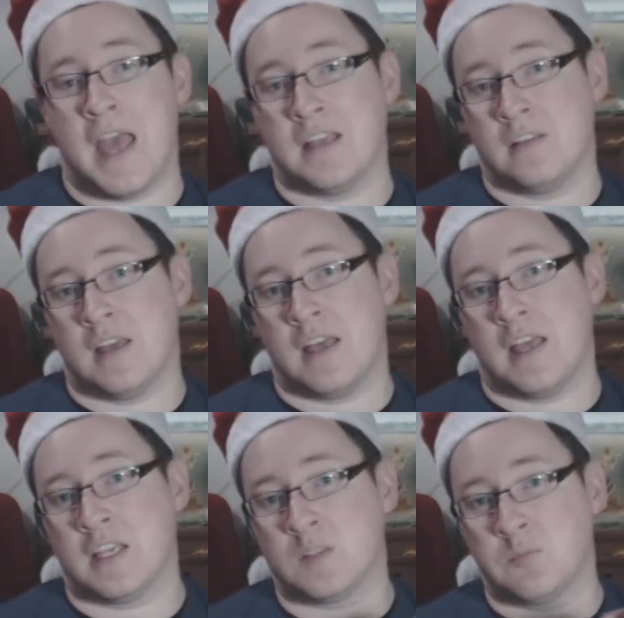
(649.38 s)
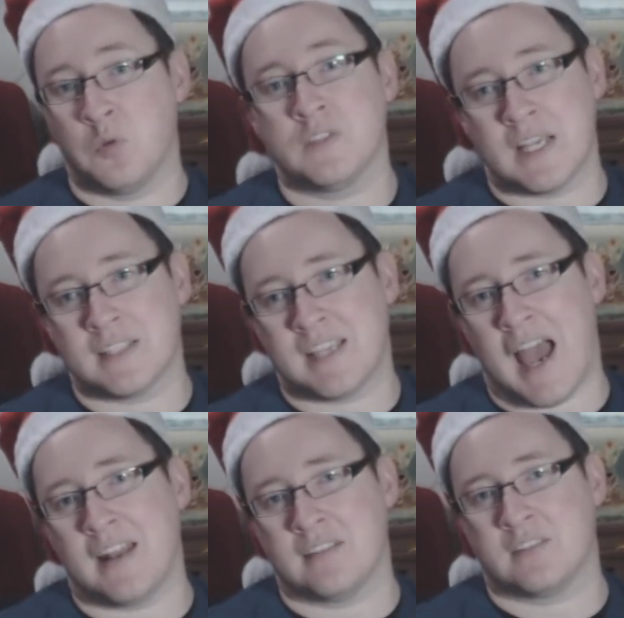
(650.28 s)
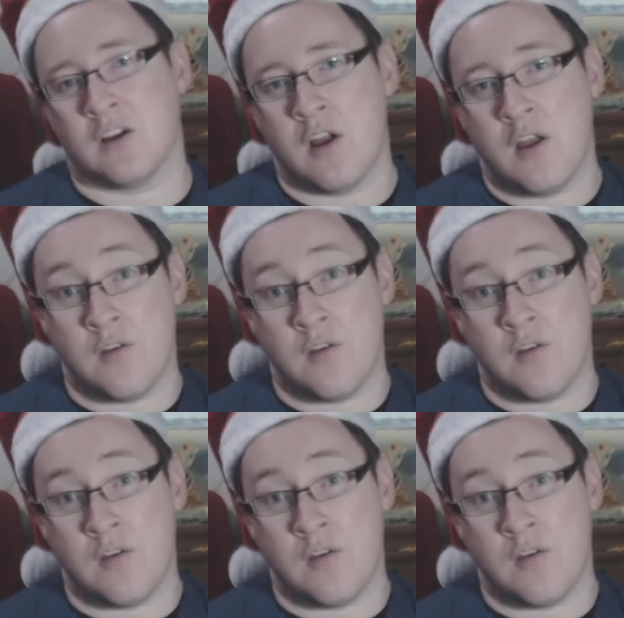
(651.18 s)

it explores his character